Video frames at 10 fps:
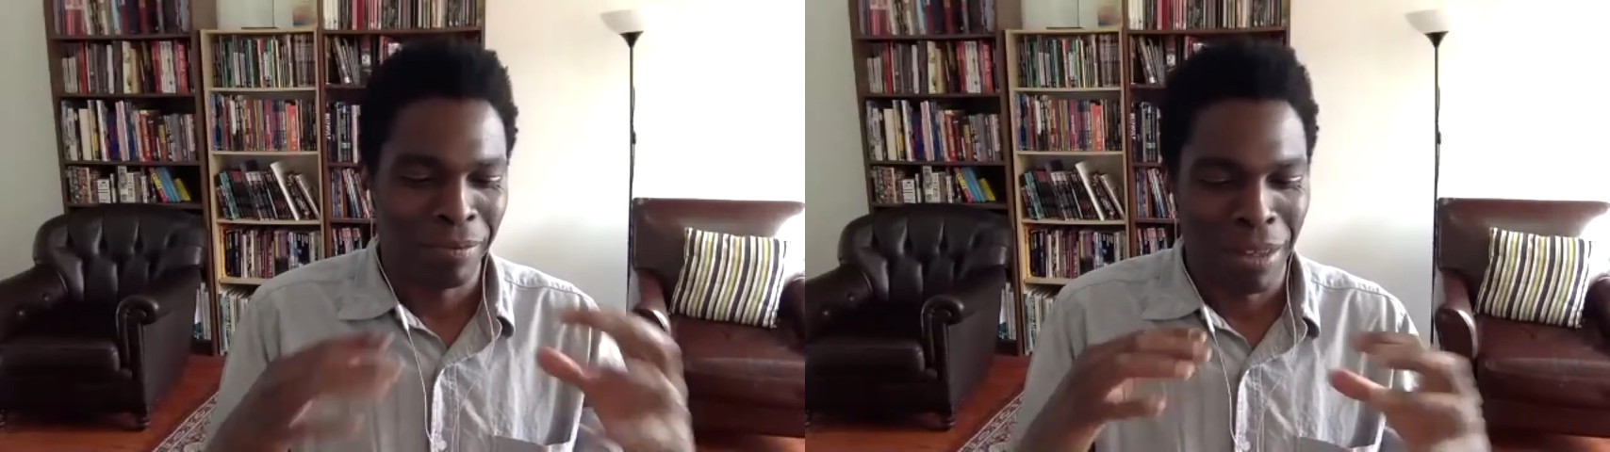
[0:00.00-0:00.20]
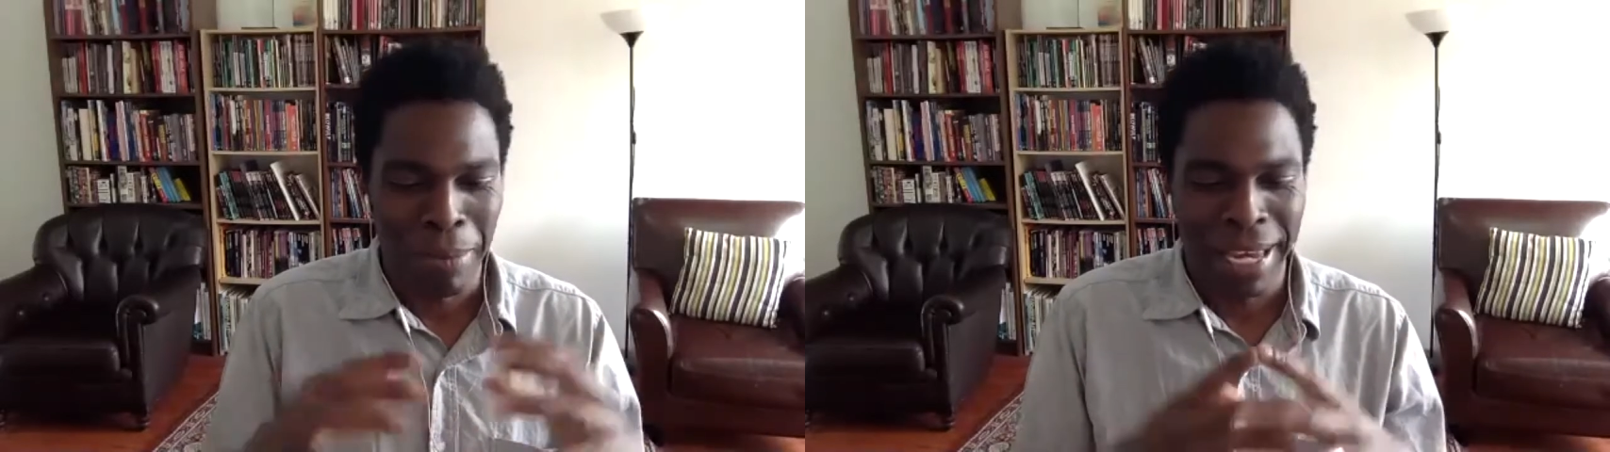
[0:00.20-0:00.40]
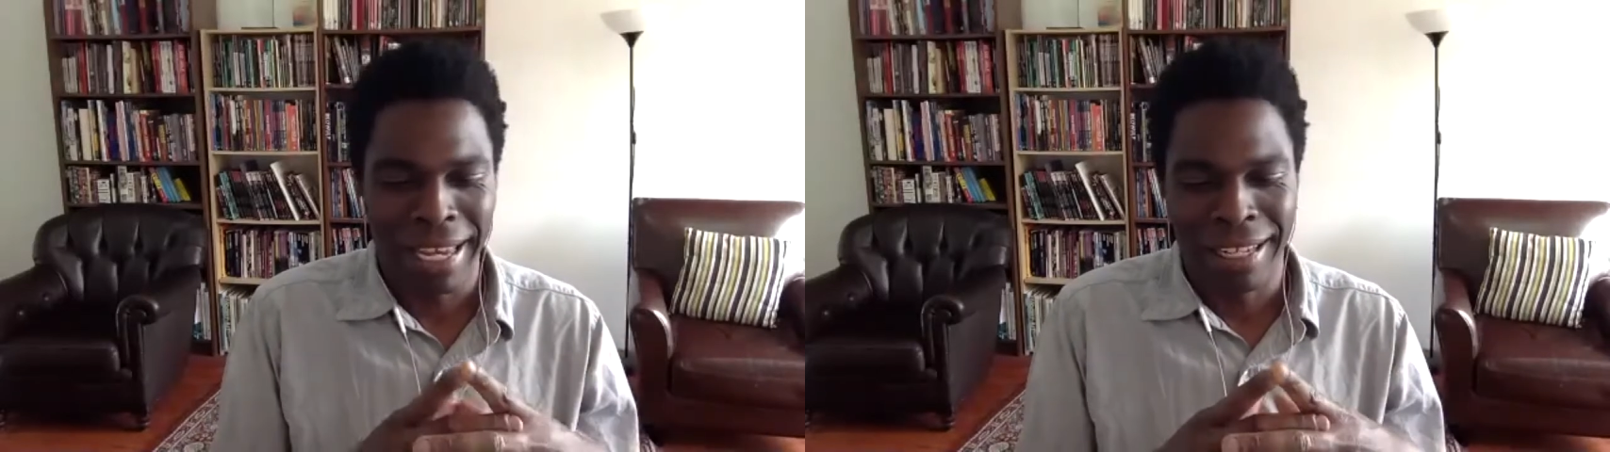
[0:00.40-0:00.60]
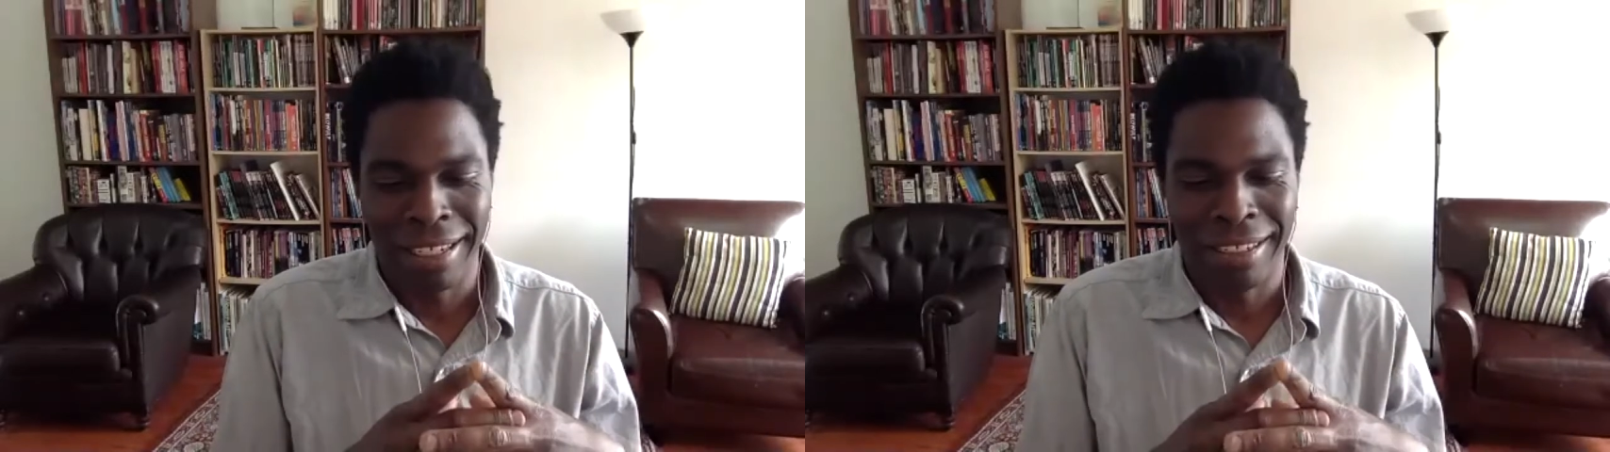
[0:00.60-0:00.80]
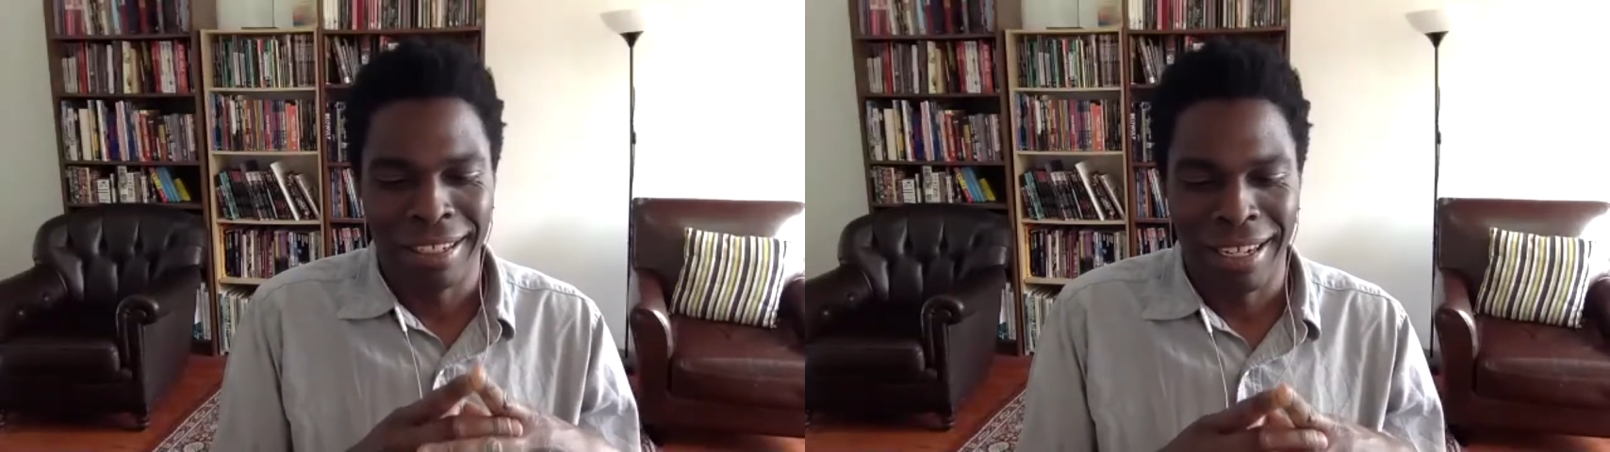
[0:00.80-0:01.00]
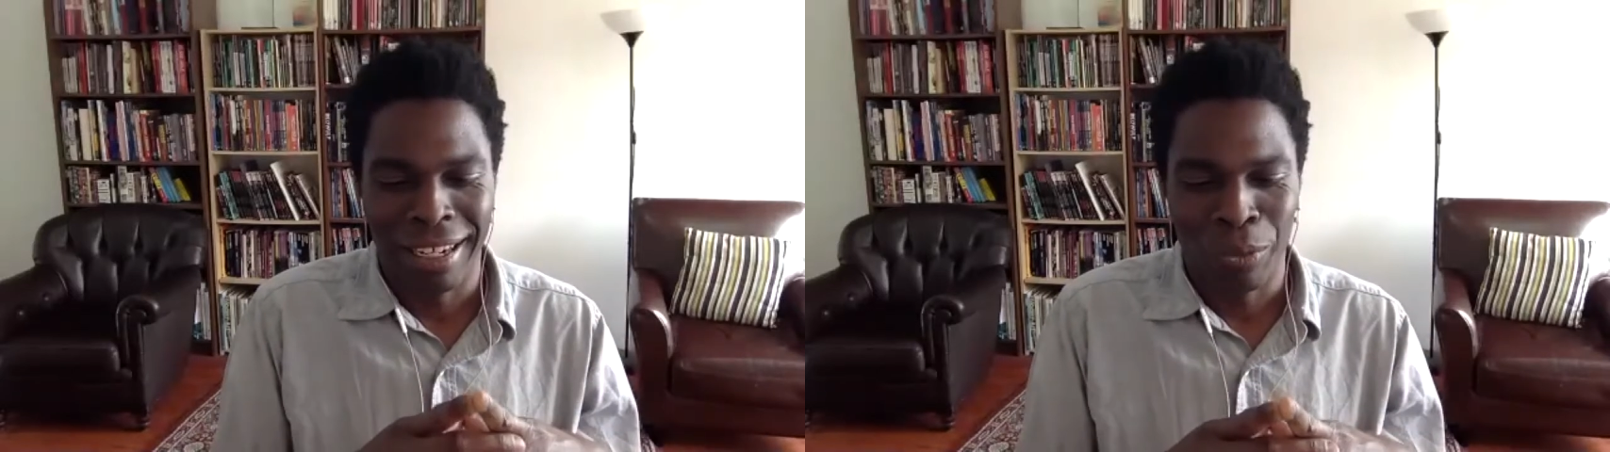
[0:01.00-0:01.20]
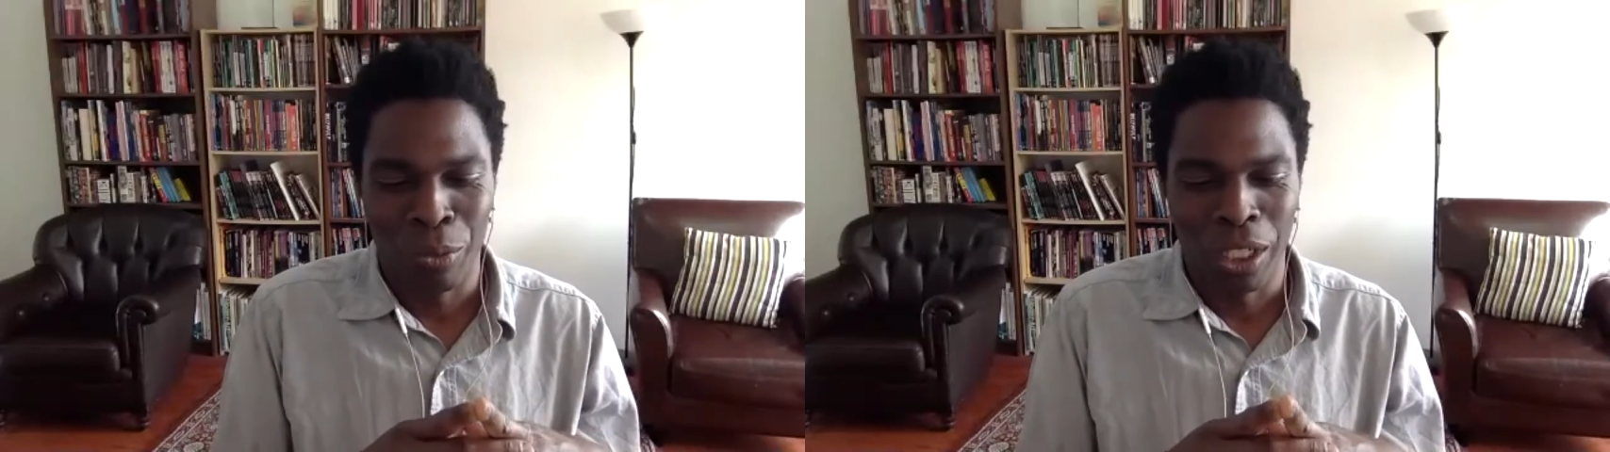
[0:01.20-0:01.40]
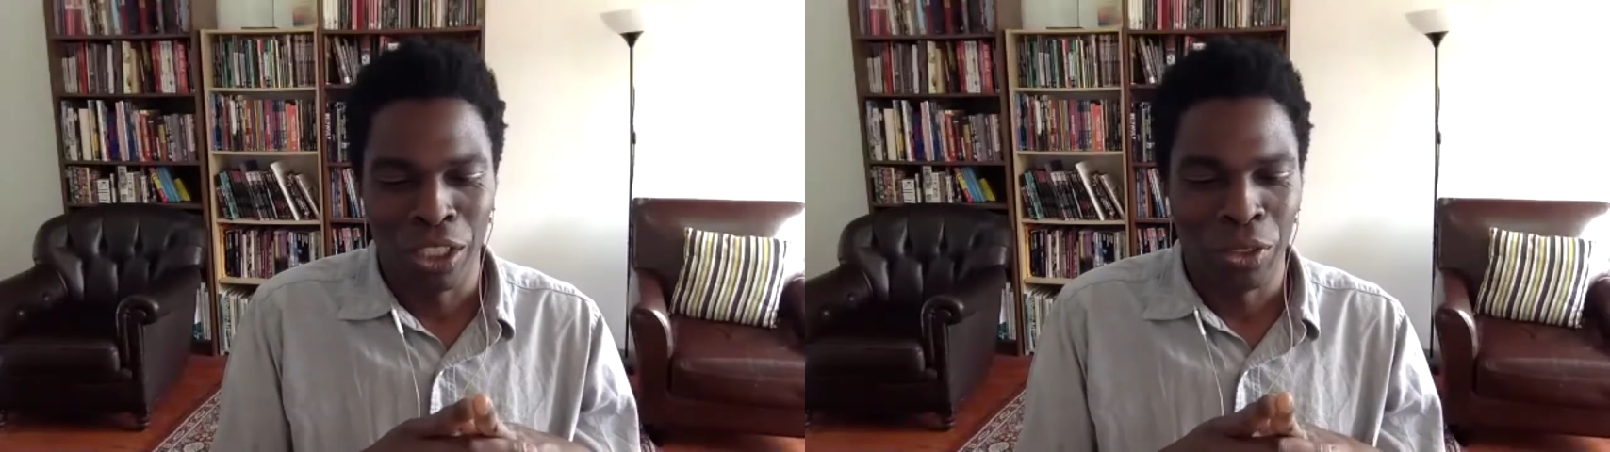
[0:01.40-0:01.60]
make it
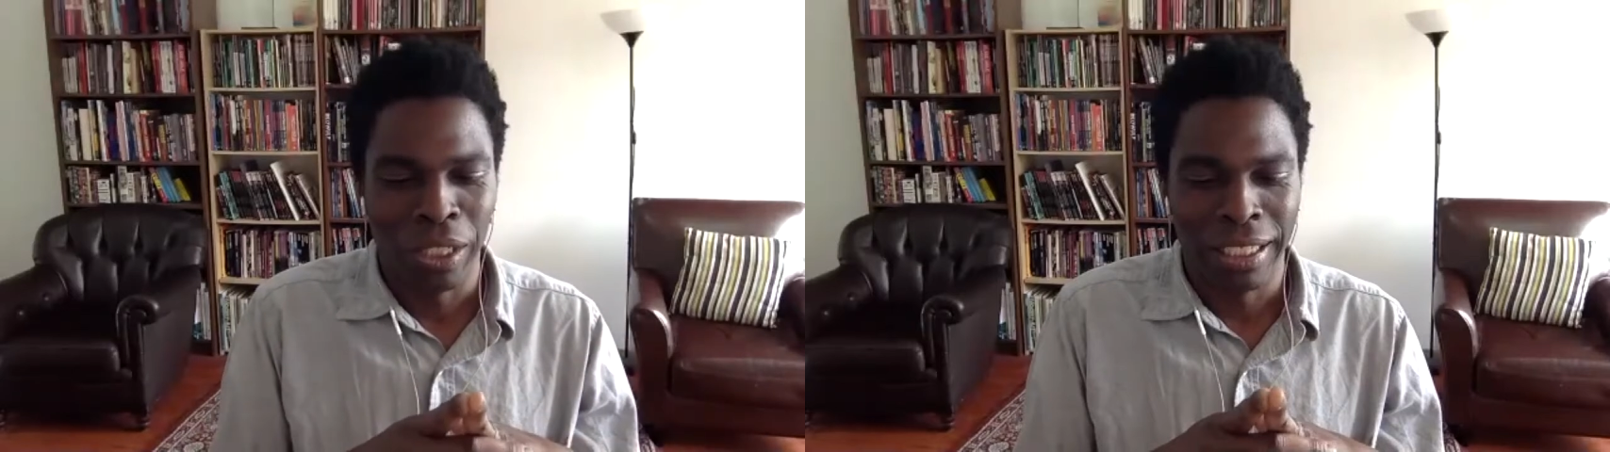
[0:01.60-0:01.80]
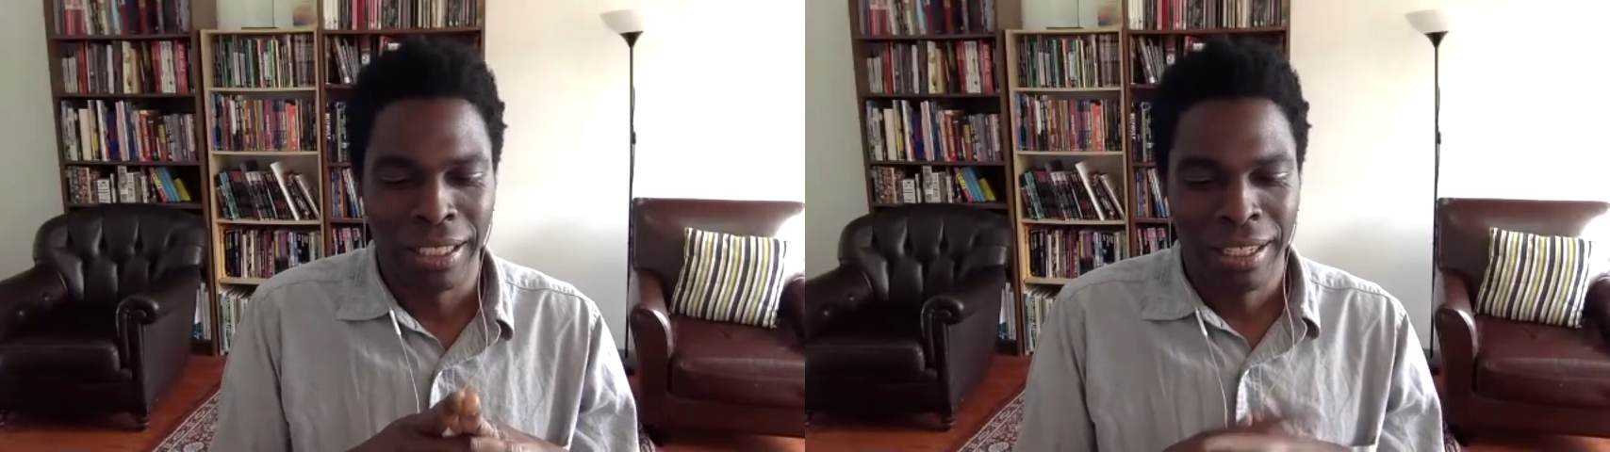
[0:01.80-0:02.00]
one unit,